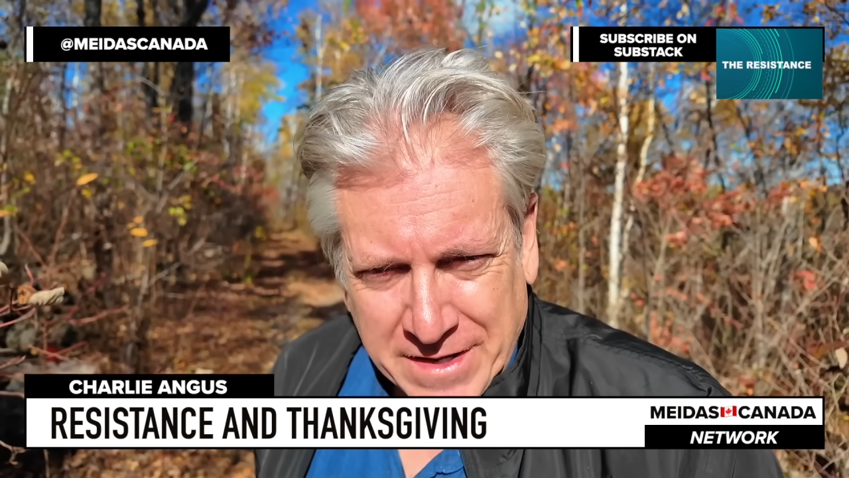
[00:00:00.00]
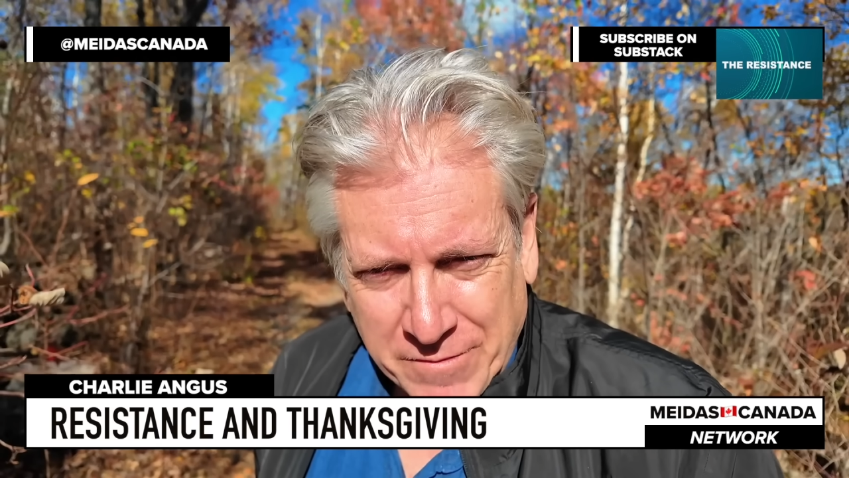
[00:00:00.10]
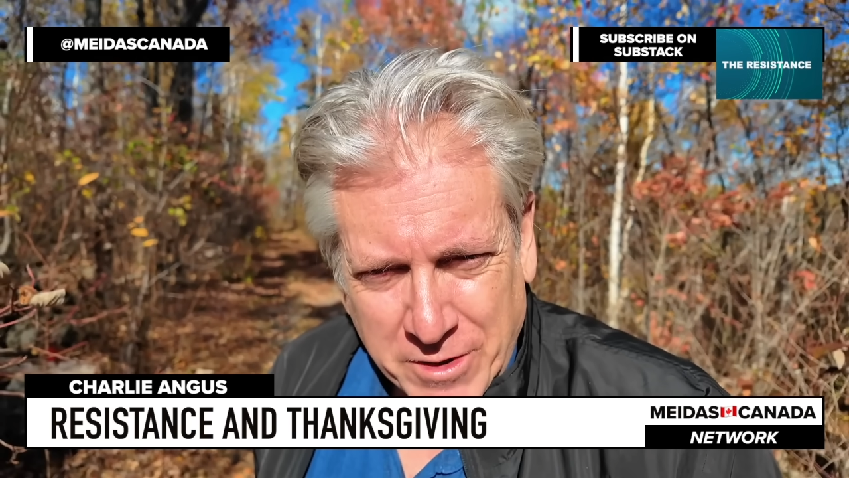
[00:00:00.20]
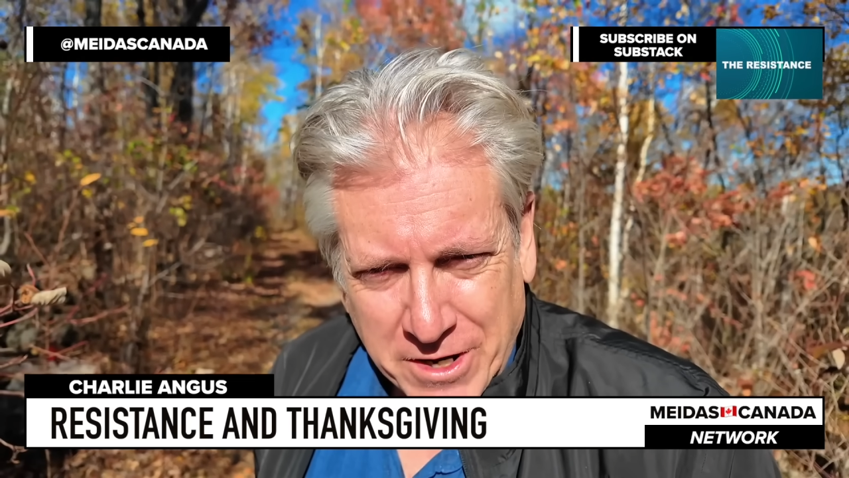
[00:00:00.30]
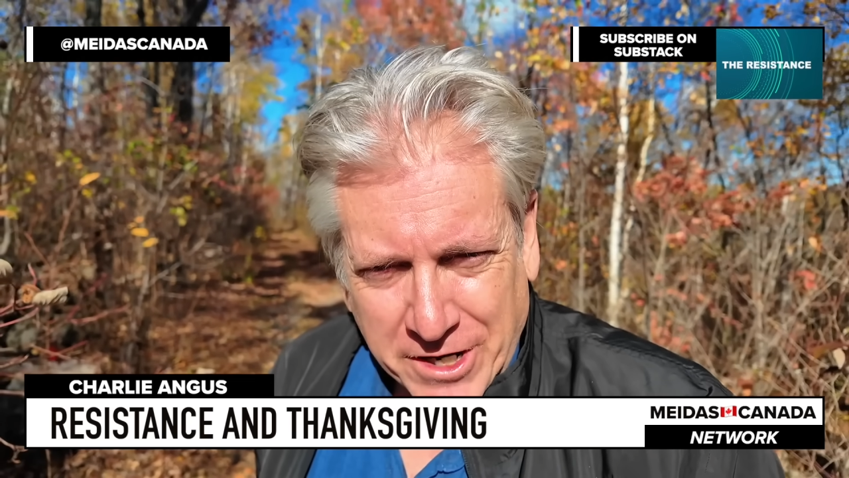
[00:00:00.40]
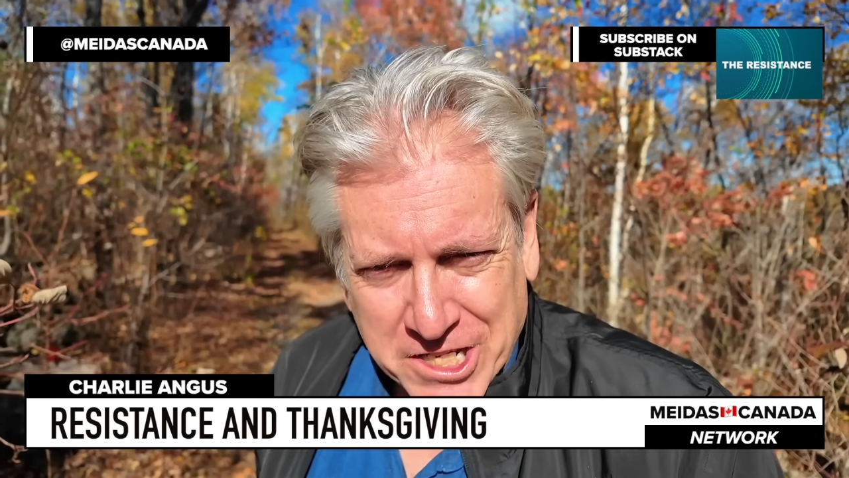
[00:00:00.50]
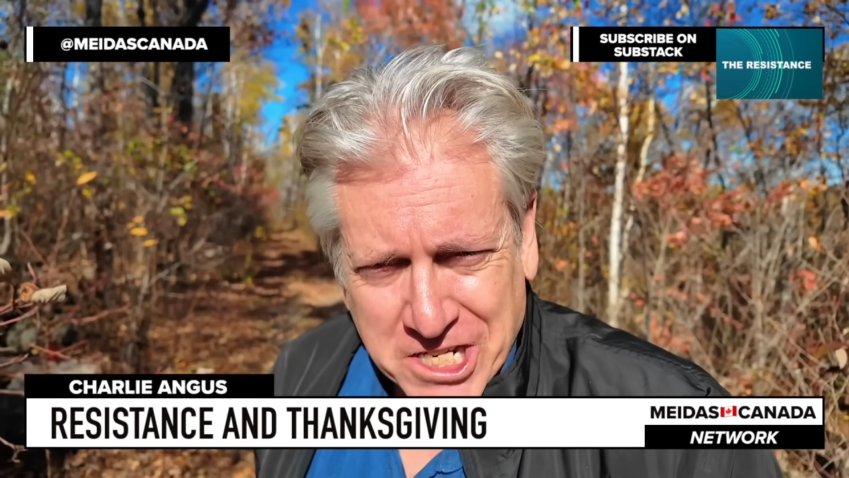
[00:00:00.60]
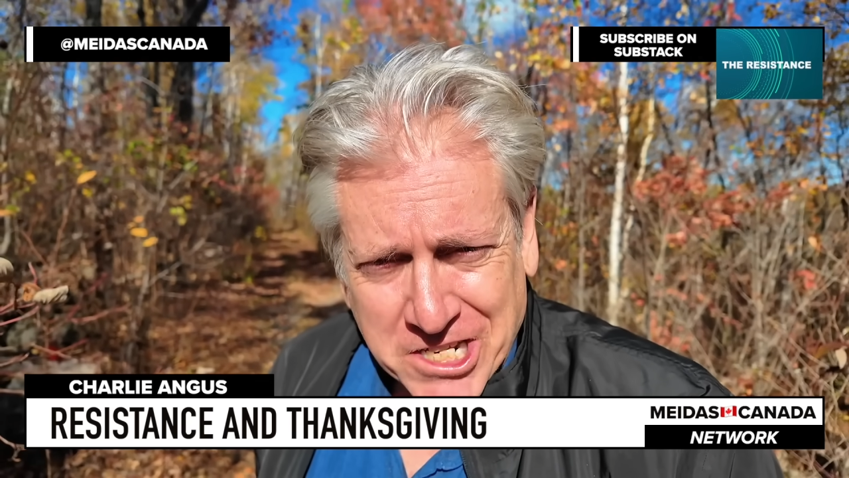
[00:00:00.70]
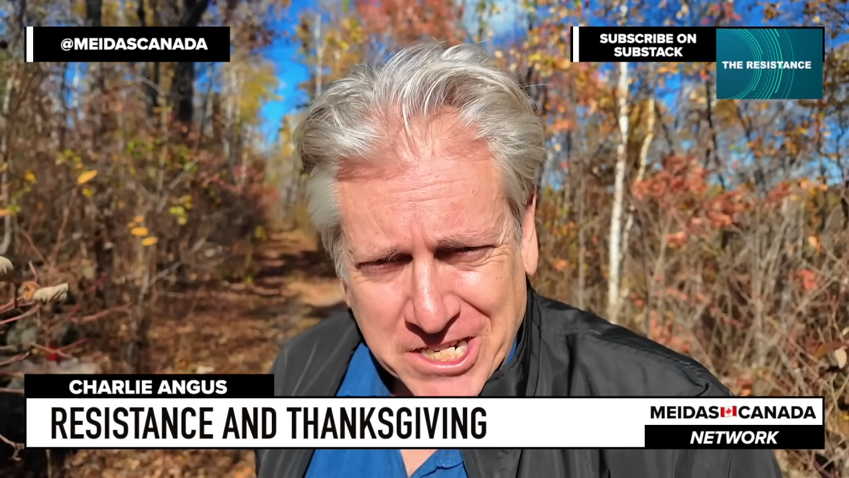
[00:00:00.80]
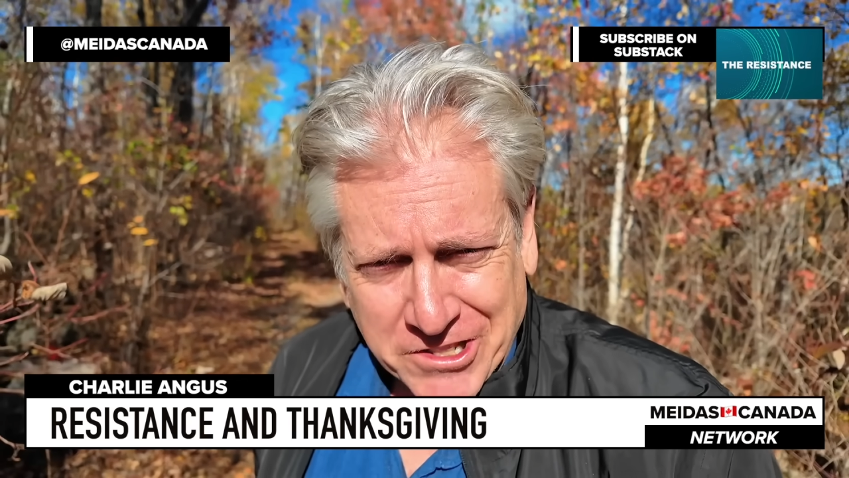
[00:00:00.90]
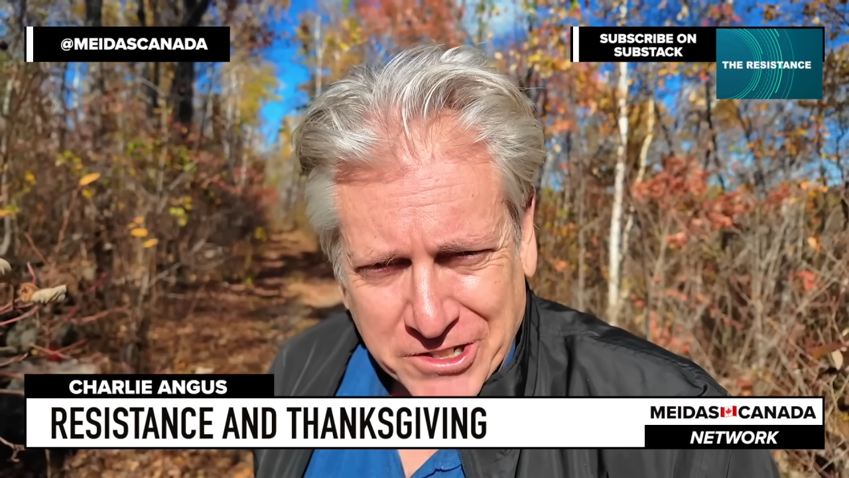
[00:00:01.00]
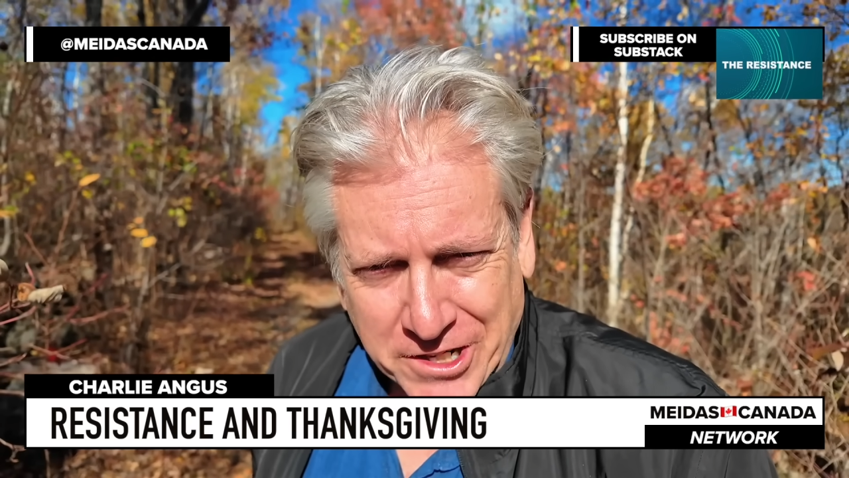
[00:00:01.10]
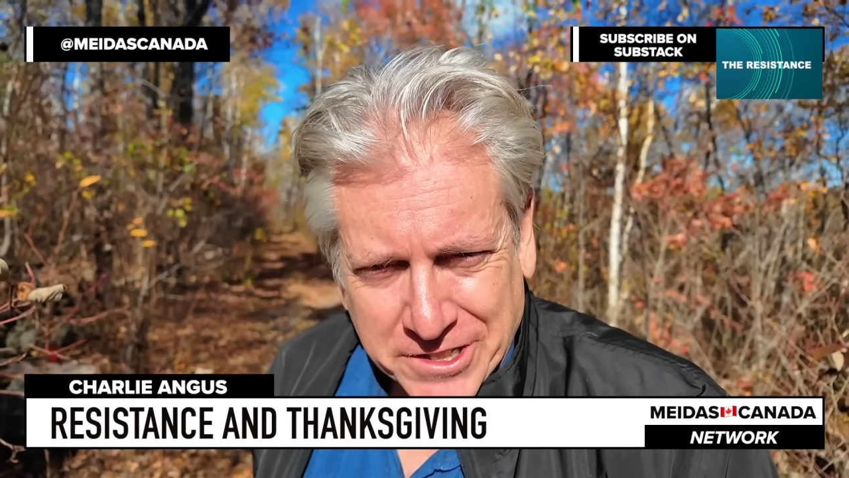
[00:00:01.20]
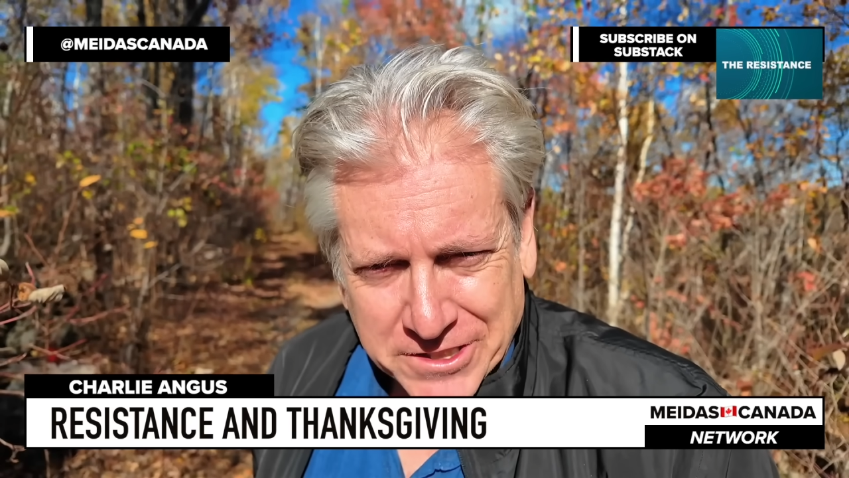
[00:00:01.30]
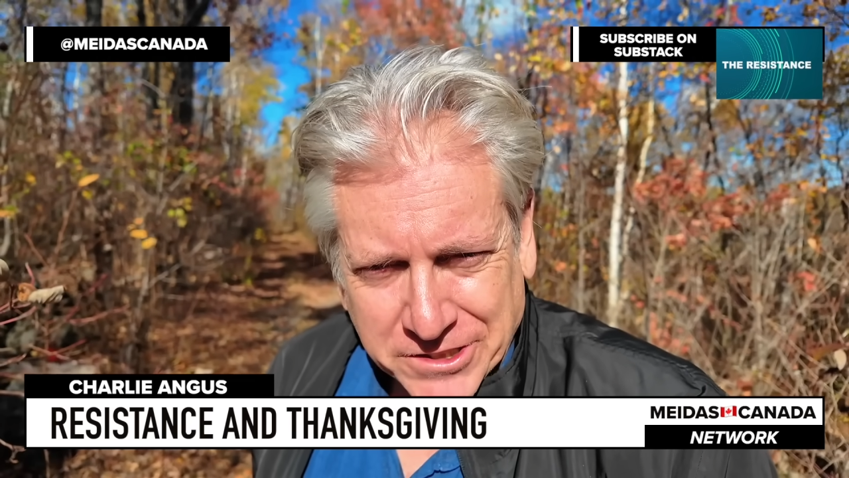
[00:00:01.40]
We are kicking at the
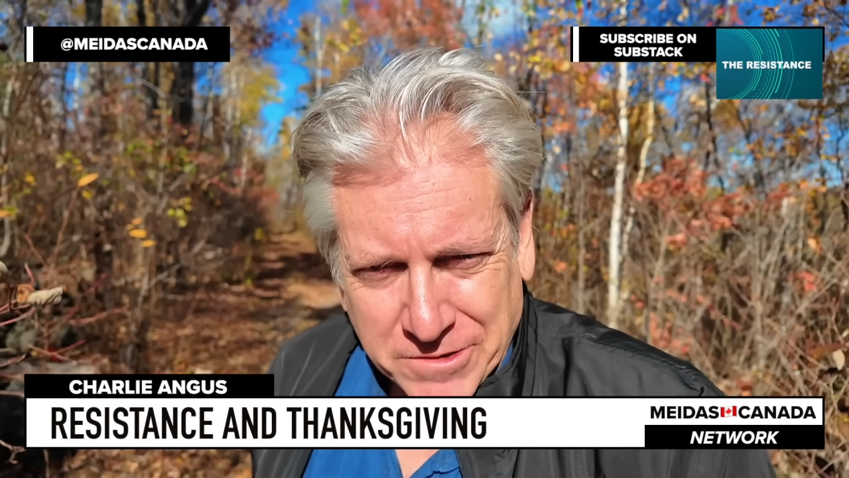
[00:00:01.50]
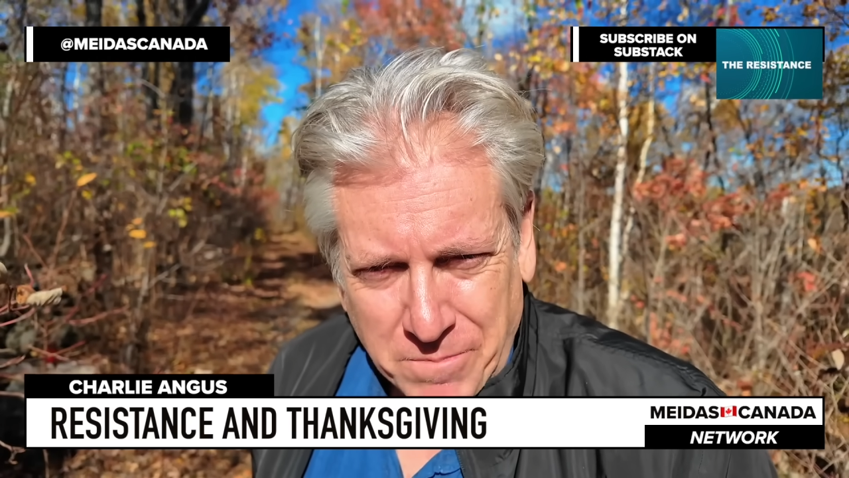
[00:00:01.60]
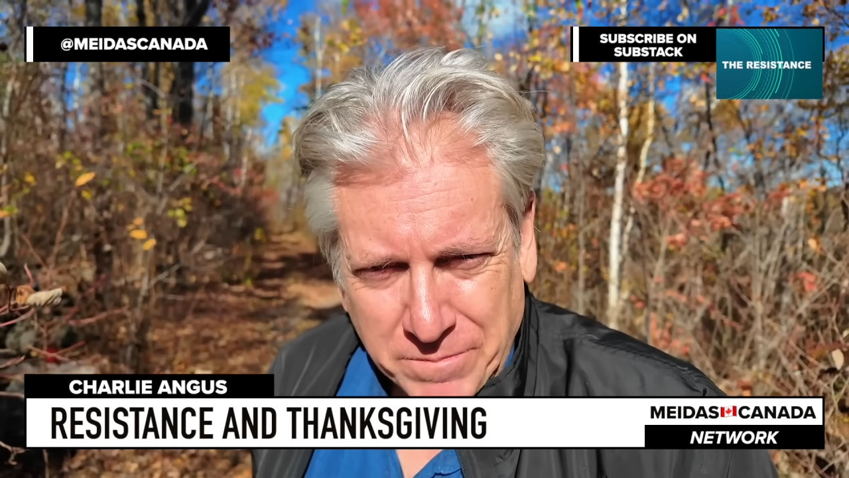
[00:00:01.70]
darkness,